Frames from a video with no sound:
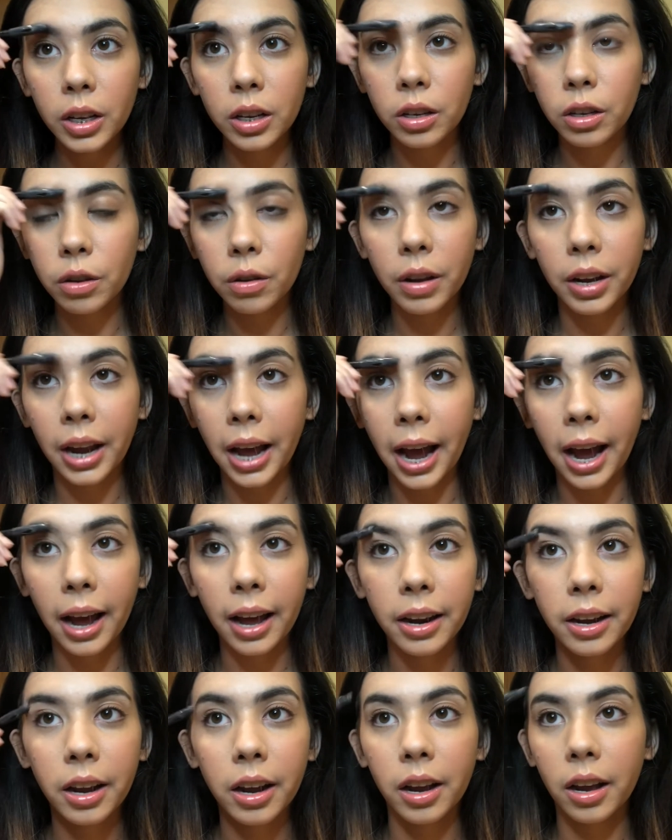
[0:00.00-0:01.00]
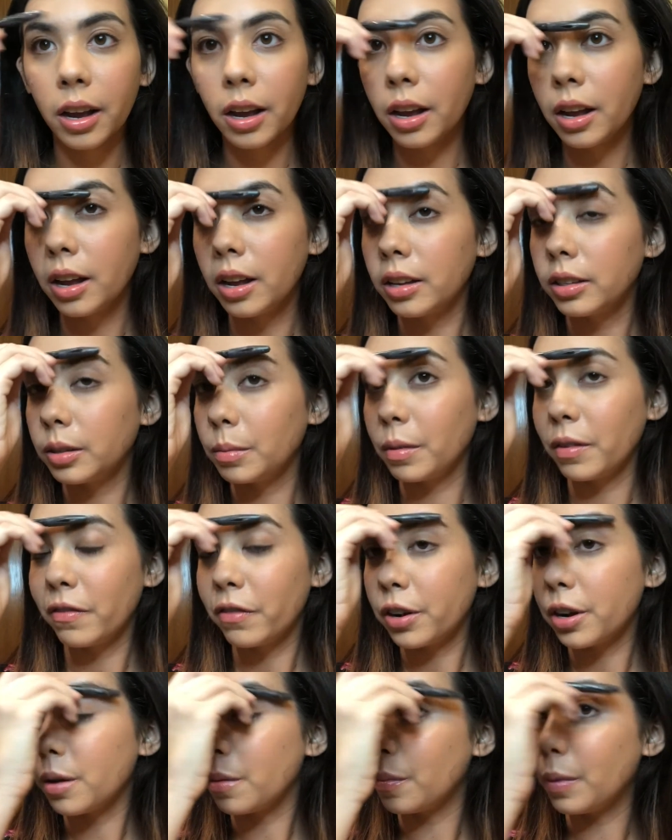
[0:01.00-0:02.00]
you can add something for
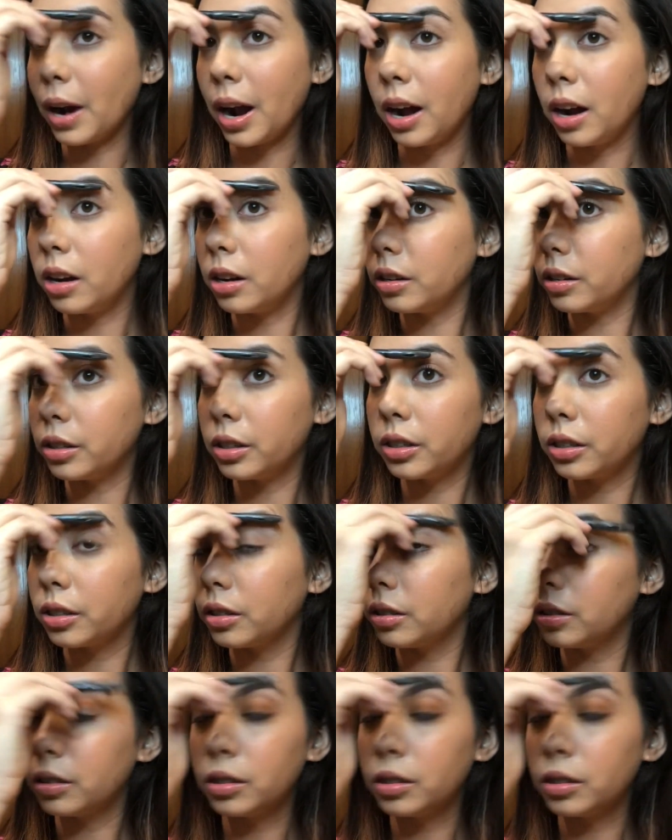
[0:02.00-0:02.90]
your brows.